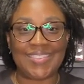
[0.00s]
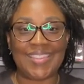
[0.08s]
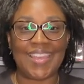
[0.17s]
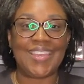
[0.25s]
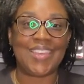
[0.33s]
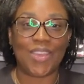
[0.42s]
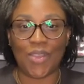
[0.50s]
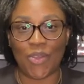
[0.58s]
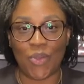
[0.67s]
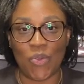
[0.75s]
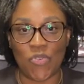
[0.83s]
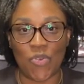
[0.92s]
Thank
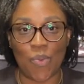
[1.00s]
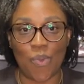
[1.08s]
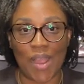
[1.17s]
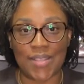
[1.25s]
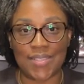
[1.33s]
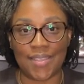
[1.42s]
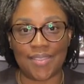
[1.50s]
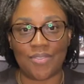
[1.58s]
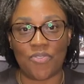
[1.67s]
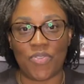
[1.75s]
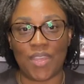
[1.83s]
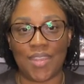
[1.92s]
you for watching the
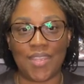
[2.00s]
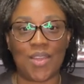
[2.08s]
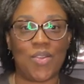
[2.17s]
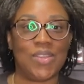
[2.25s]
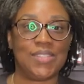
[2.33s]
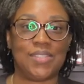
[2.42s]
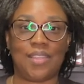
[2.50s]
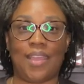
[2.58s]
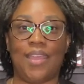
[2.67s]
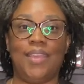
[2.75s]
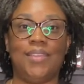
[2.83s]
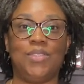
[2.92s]
video and
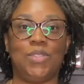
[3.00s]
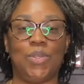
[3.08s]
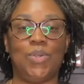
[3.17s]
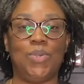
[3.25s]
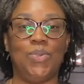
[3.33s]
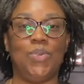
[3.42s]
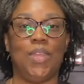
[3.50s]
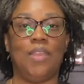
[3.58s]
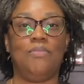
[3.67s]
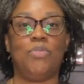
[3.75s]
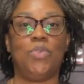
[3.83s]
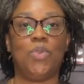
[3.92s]
staying tuned.
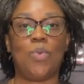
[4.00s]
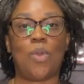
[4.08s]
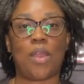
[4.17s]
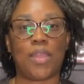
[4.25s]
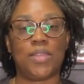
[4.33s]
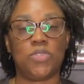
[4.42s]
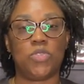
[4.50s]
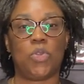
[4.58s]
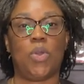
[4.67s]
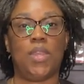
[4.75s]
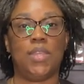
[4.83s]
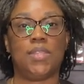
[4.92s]
If you are
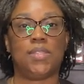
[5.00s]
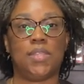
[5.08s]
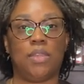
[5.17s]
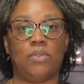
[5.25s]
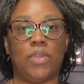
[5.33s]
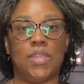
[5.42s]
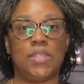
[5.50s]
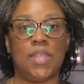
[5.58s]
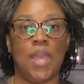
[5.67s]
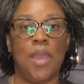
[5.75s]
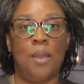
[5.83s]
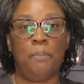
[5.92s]
enjoying this series,
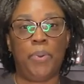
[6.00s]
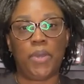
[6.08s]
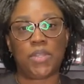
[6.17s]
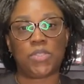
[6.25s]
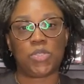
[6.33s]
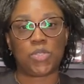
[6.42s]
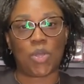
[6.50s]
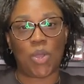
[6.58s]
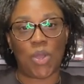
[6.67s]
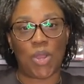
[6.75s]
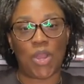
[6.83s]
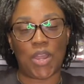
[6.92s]
put a
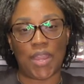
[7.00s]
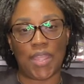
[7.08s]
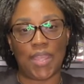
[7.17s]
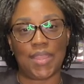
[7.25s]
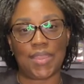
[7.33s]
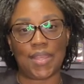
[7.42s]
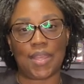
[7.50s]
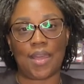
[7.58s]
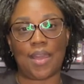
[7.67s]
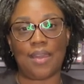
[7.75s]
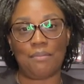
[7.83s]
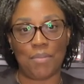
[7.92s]
star in the
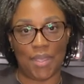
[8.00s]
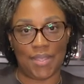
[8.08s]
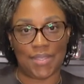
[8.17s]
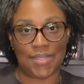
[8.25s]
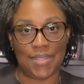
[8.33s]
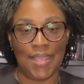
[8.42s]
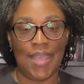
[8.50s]
comments.